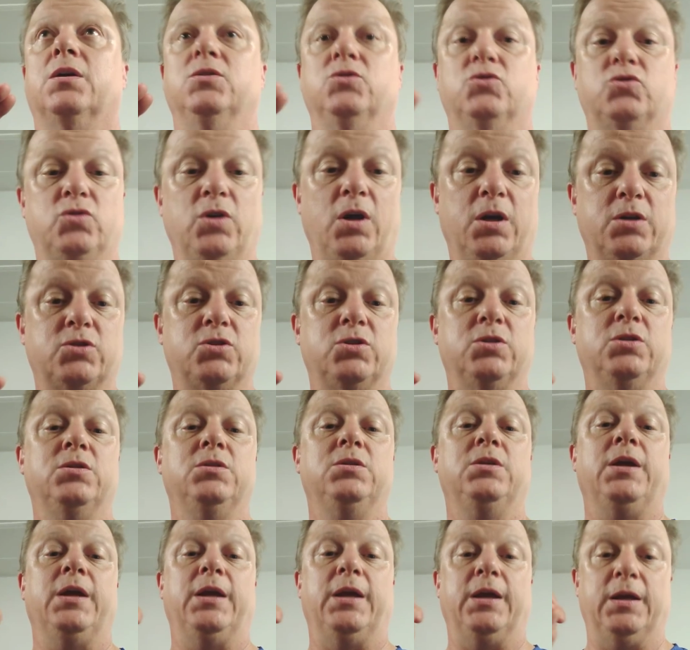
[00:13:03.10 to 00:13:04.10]

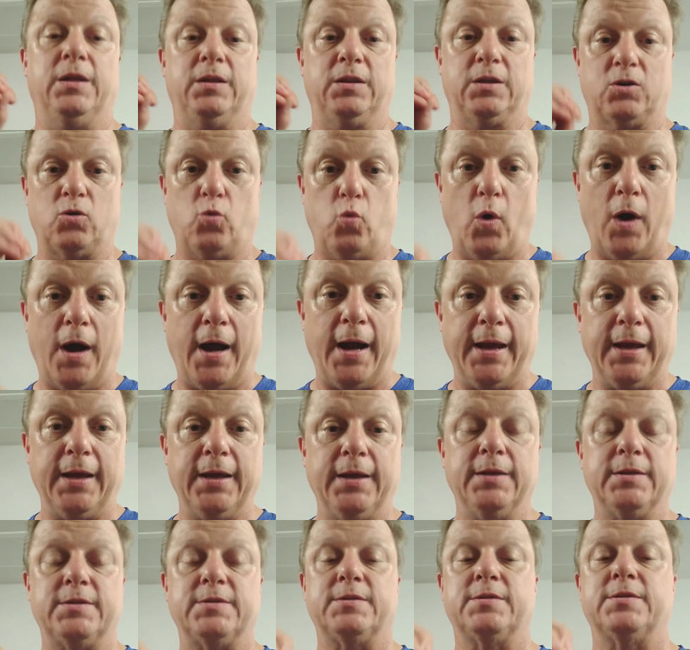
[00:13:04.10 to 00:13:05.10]
construction and the
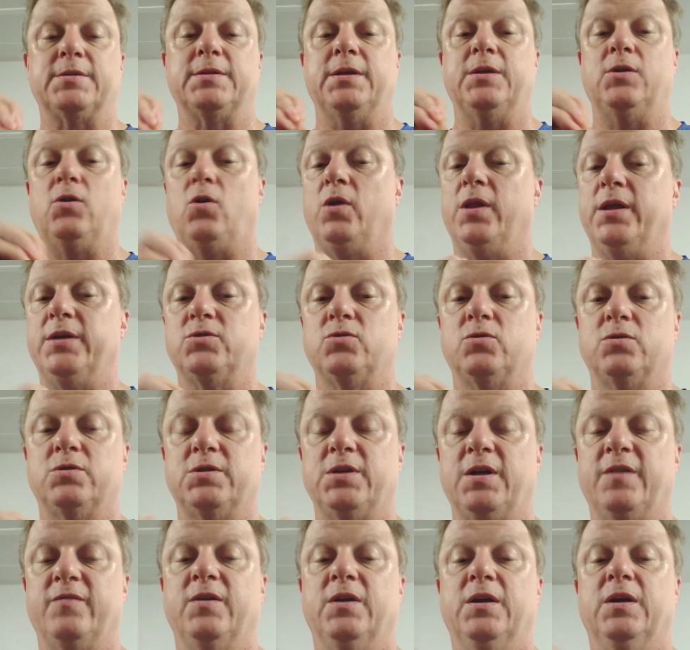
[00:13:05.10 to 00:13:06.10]
quiet and all that sort of
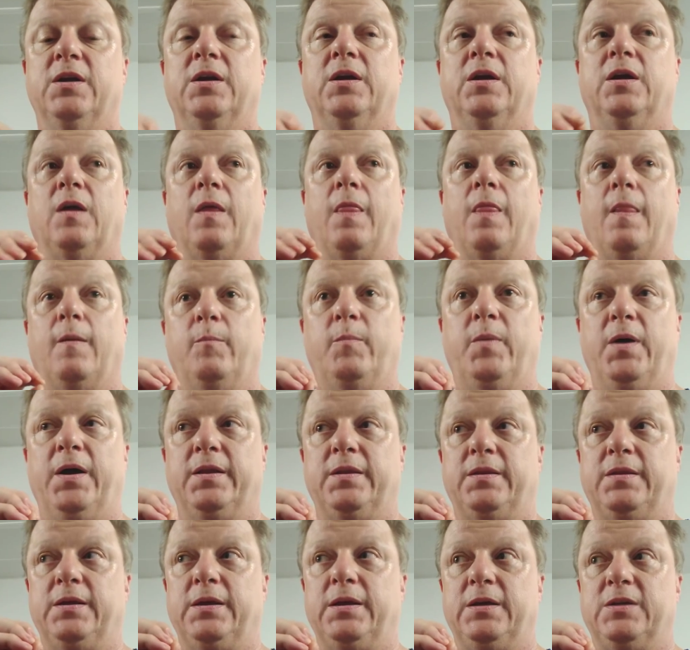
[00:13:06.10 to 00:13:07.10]
stuff.
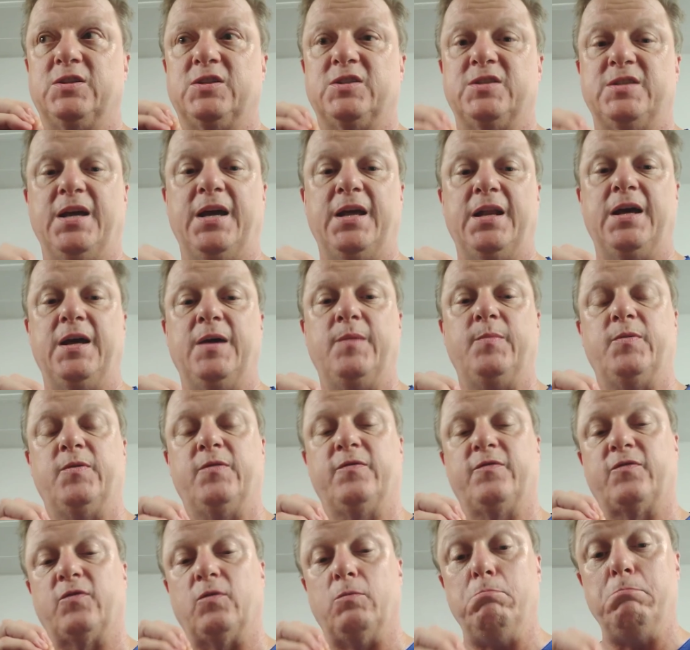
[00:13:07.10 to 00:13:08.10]
But the
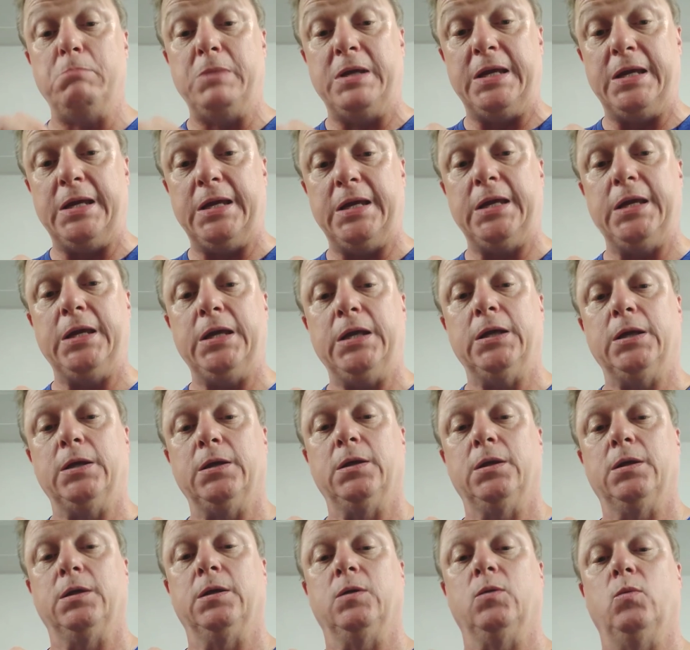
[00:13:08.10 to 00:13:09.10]
setup for me
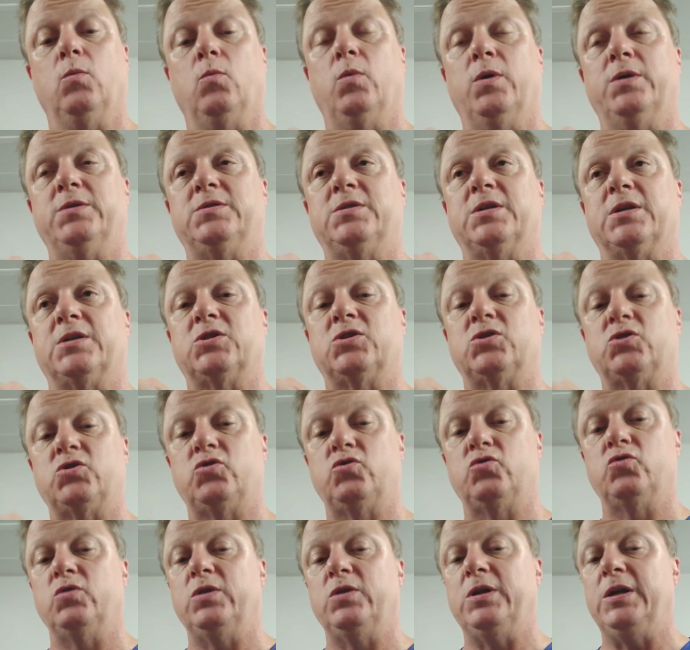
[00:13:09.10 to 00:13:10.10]
was
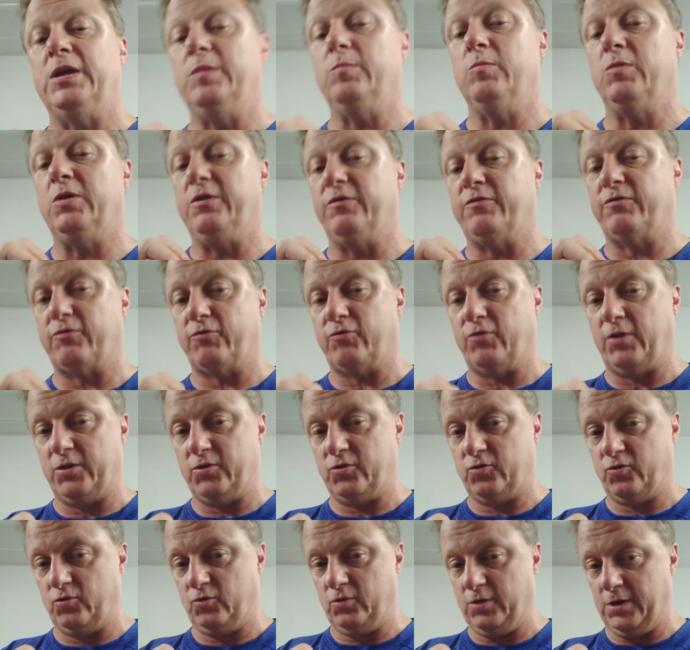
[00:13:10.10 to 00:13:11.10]
extremely
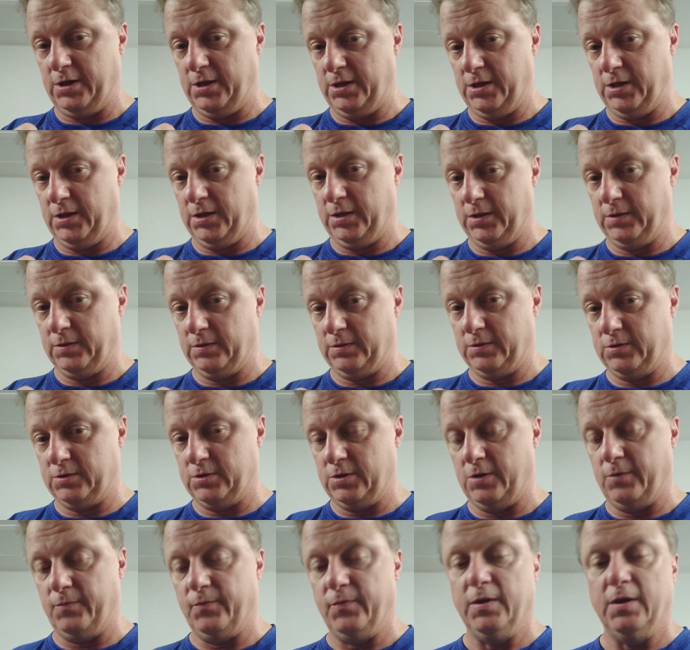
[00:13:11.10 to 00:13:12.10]
frustrating.
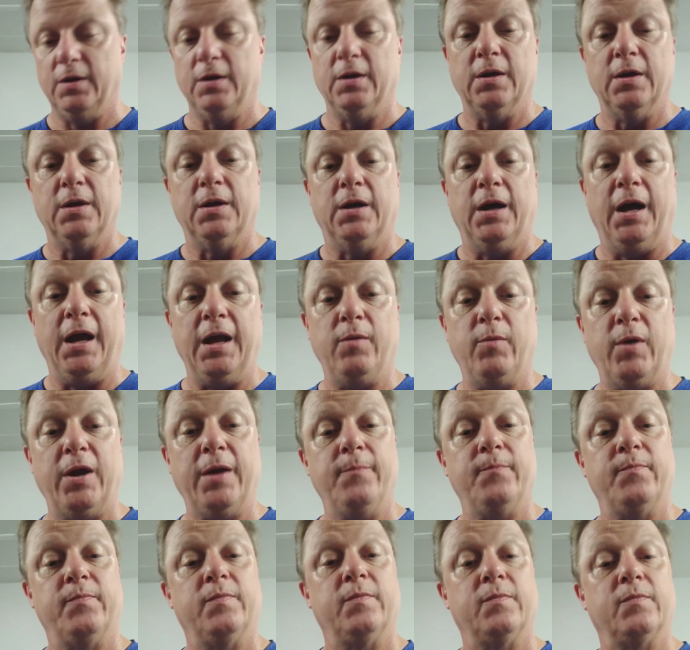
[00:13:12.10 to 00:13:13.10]
So
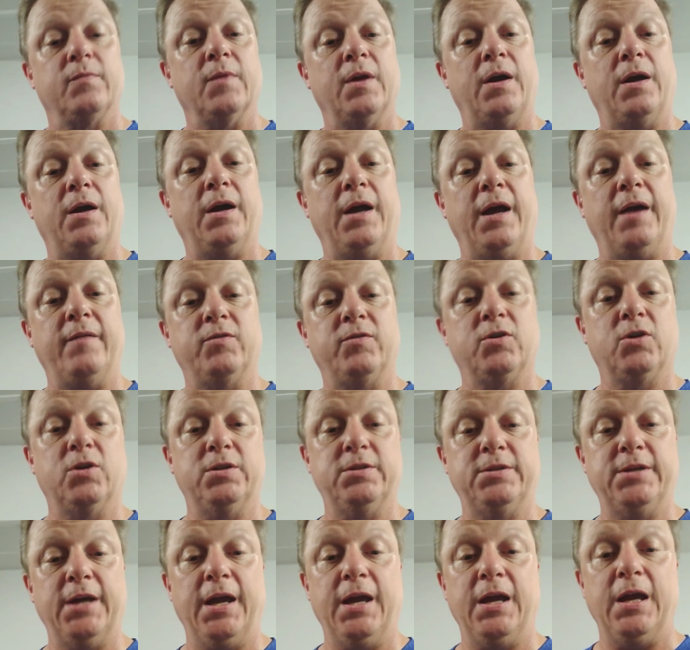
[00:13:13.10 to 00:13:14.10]
anyway, have a
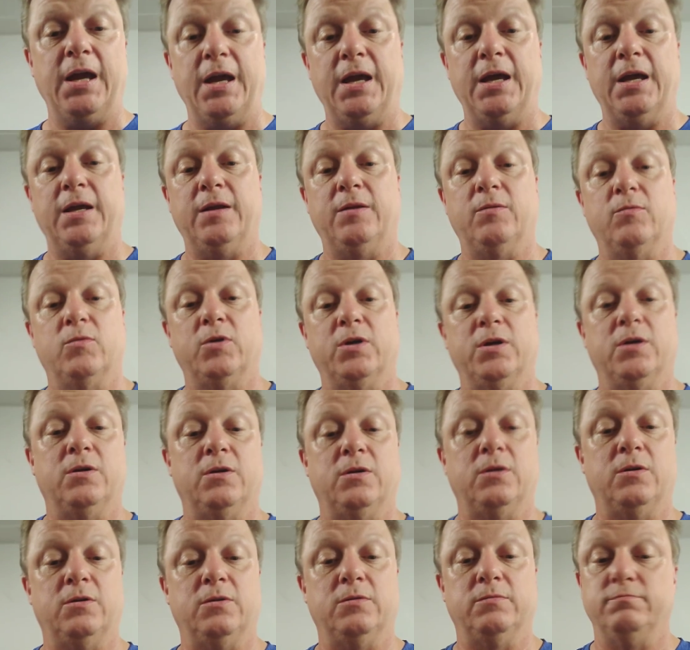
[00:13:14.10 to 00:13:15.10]
good day, and
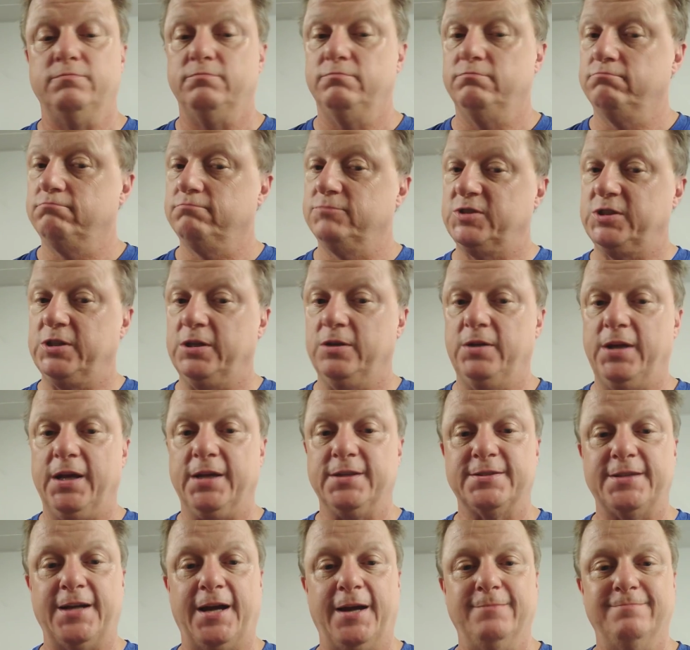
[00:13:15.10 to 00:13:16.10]
we'll see you
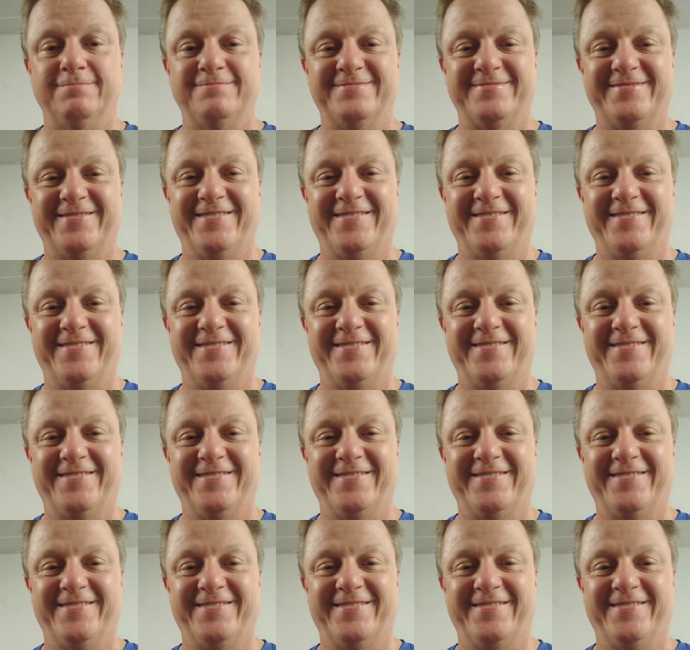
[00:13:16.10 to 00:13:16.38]
next time.